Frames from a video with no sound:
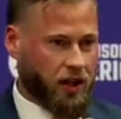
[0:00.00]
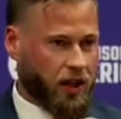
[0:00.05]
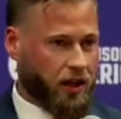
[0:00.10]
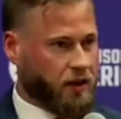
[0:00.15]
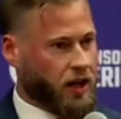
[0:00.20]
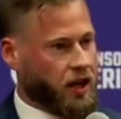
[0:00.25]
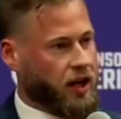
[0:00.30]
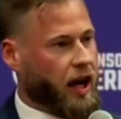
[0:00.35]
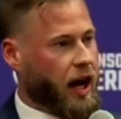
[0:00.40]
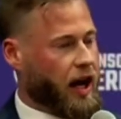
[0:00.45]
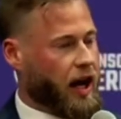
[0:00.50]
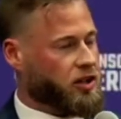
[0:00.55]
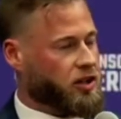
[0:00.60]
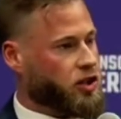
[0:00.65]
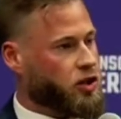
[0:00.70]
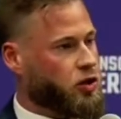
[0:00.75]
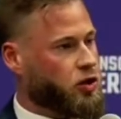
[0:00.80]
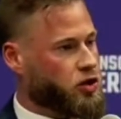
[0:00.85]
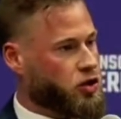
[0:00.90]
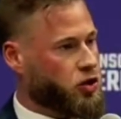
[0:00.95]
a
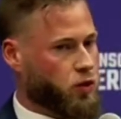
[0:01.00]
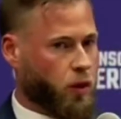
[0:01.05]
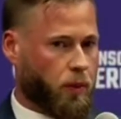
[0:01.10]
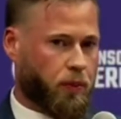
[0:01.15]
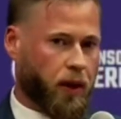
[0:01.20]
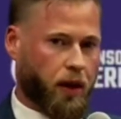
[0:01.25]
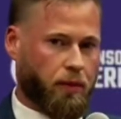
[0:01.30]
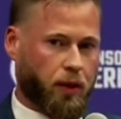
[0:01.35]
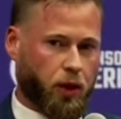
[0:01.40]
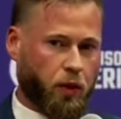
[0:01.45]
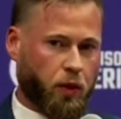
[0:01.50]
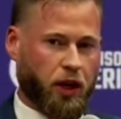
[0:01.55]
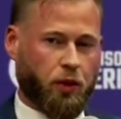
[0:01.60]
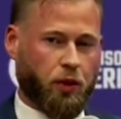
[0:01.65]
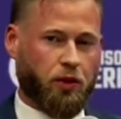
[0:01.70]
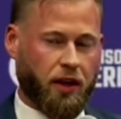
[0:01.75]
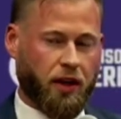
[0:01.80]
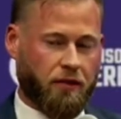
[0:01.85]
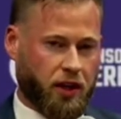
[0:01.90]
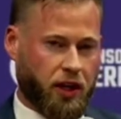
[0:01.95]
constitutional republic. We don't
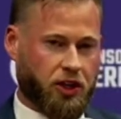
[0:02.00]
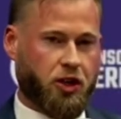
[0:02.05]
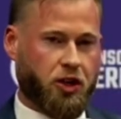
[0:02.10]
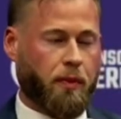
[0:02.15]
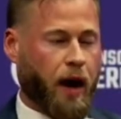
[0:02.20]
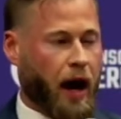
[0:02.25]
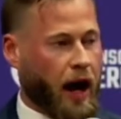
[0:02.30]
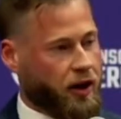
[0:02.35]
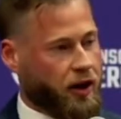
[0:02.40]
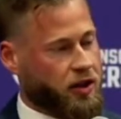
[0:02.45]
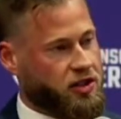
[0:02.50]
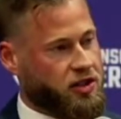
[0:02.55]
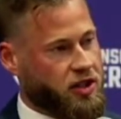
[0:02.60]
live in a democracy.